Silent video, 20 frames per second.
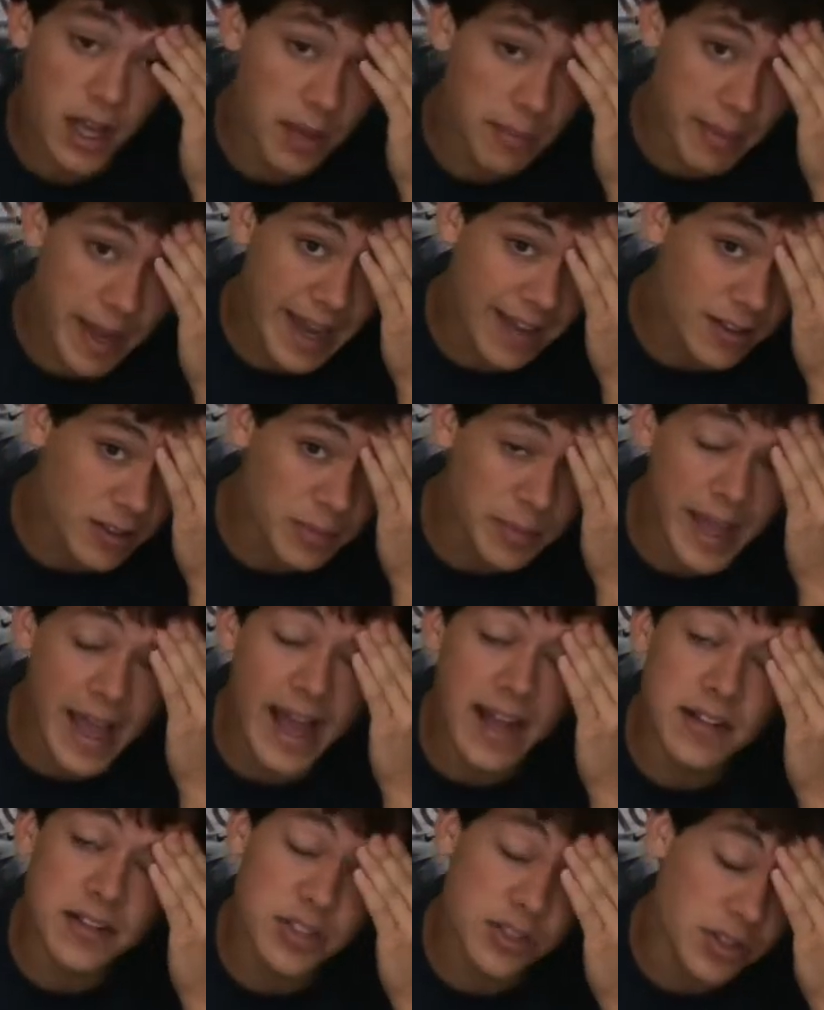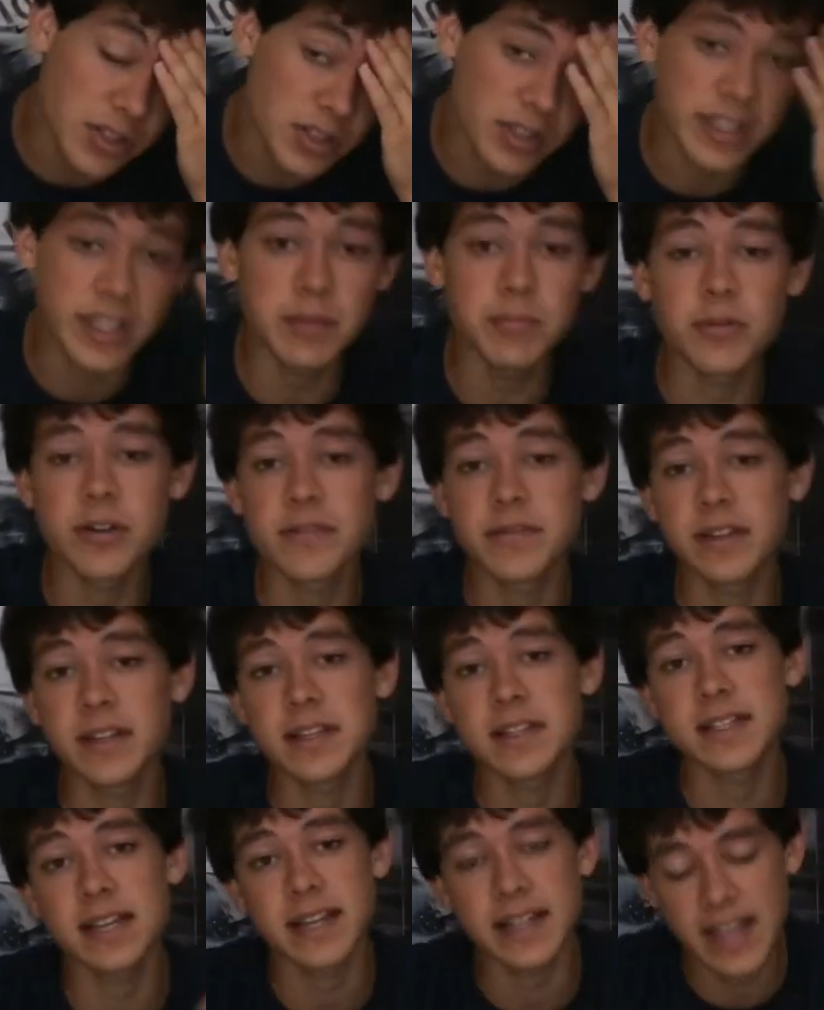Battled back, took the lead briefly in
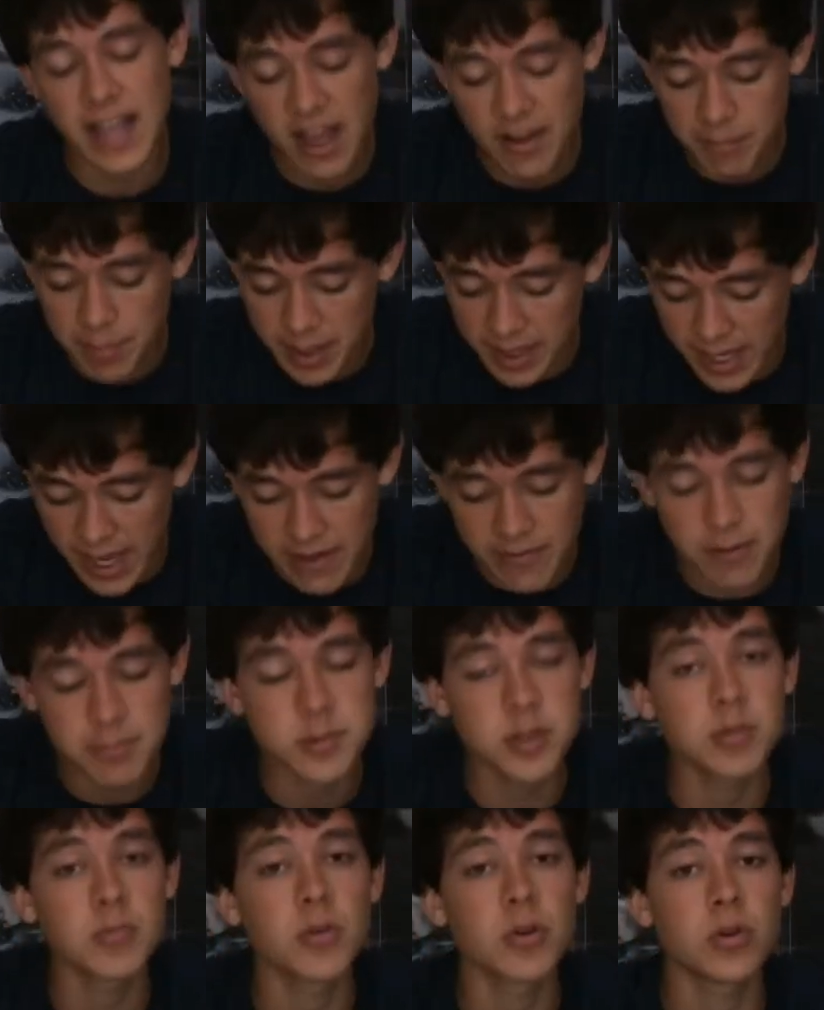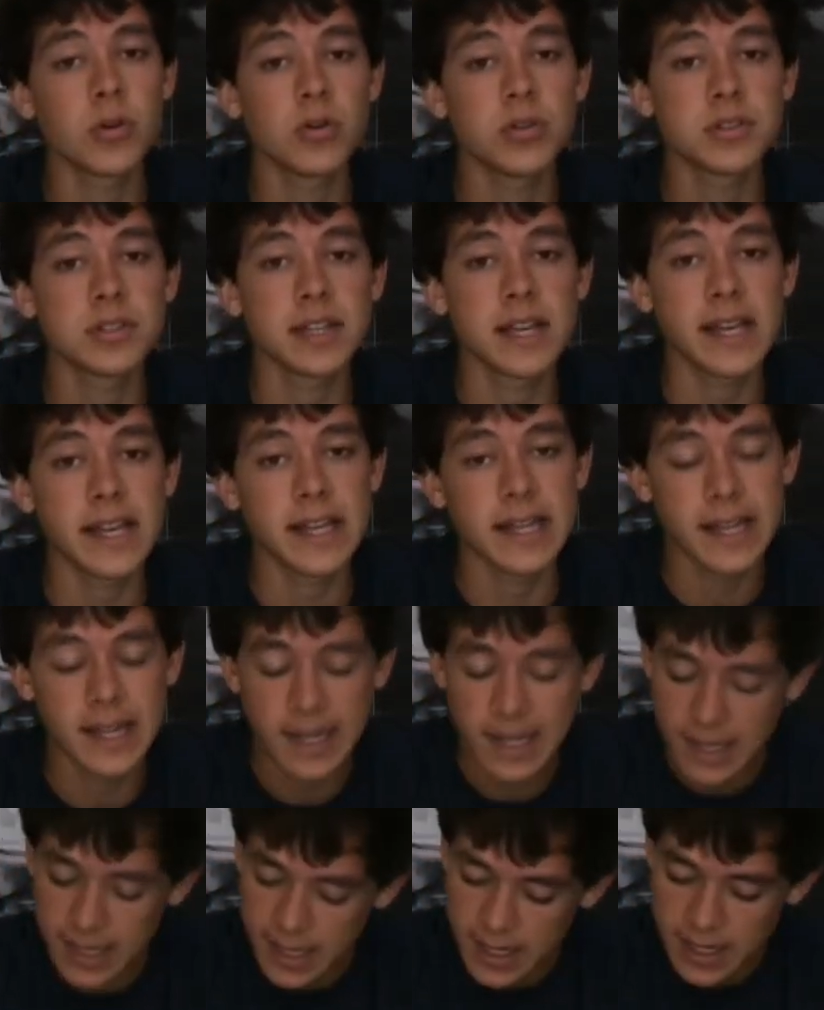the second half, but gave up 2 more goals late.
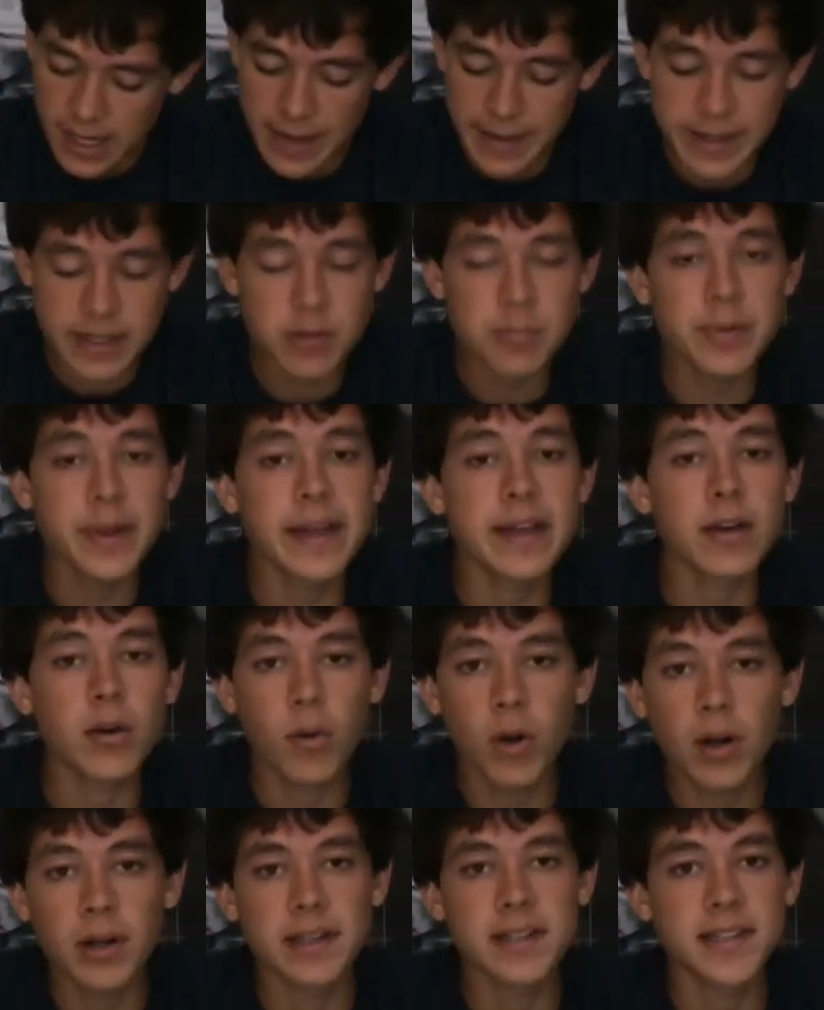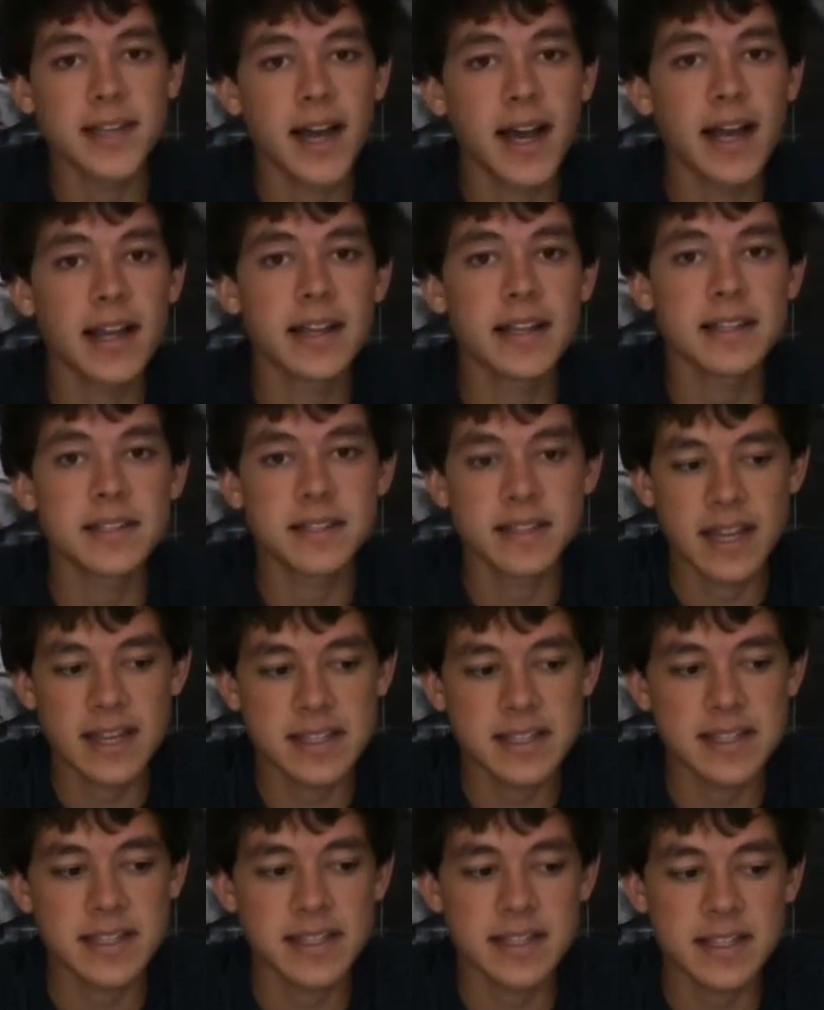You're playing a quality side. That's
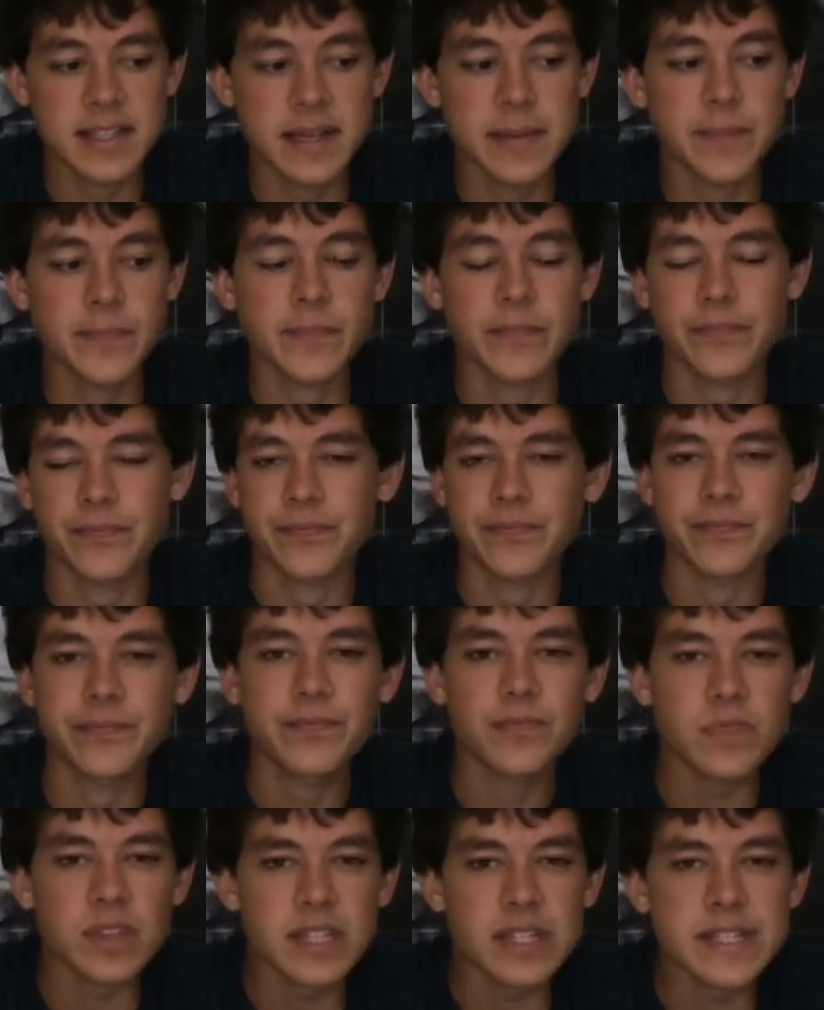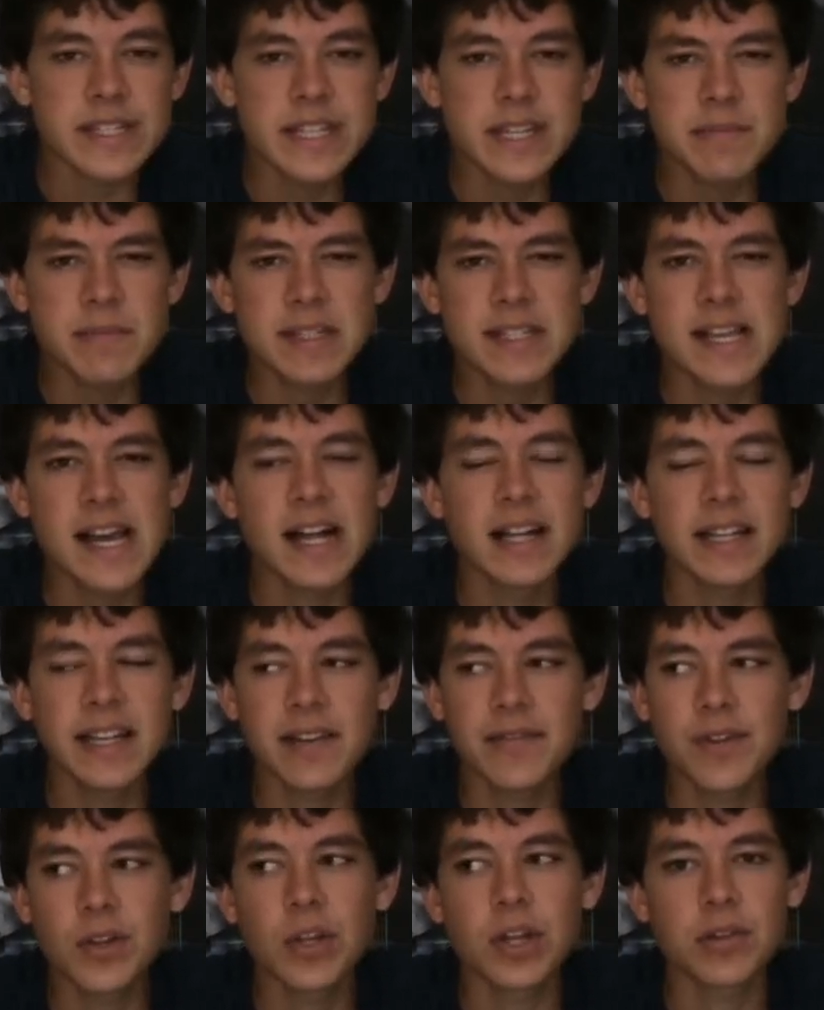decent. Team mentality, I
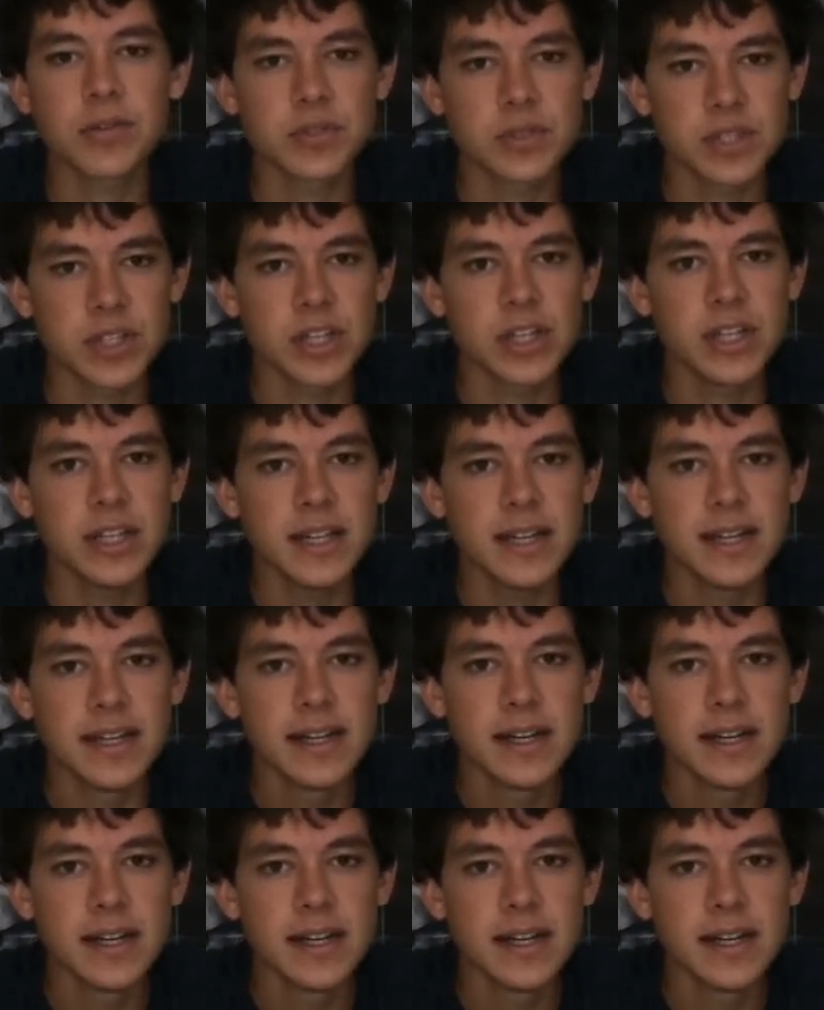feel like, was good.